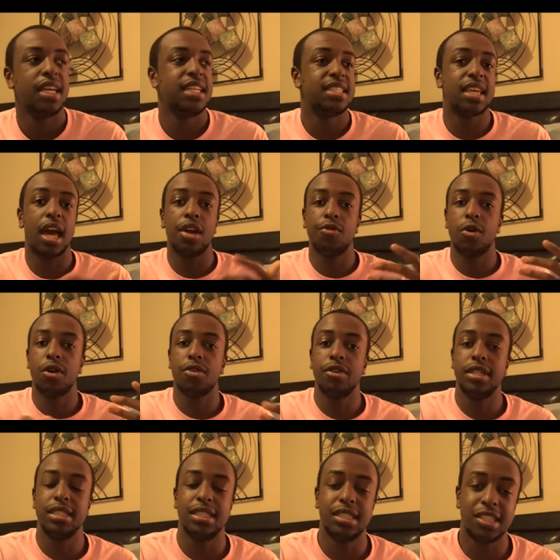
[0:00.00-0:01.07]
He's got to work on
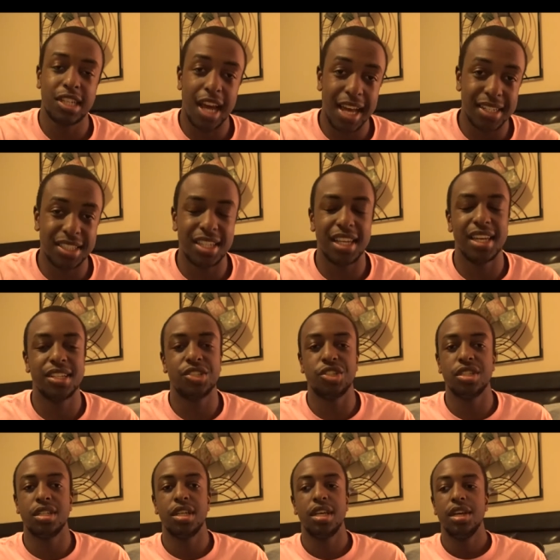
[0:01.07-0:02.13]
his shot
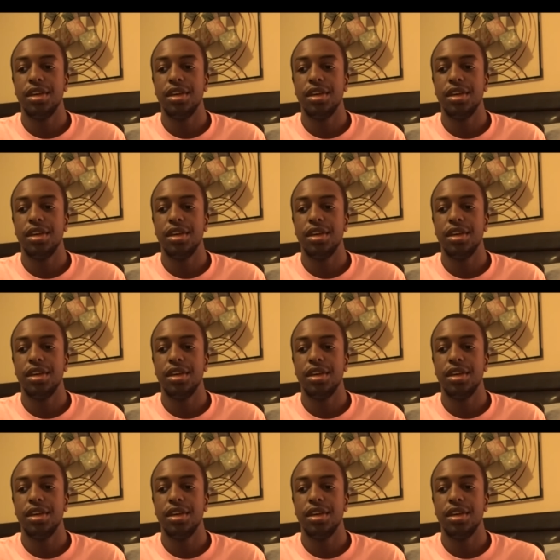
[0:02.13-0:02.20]
selection.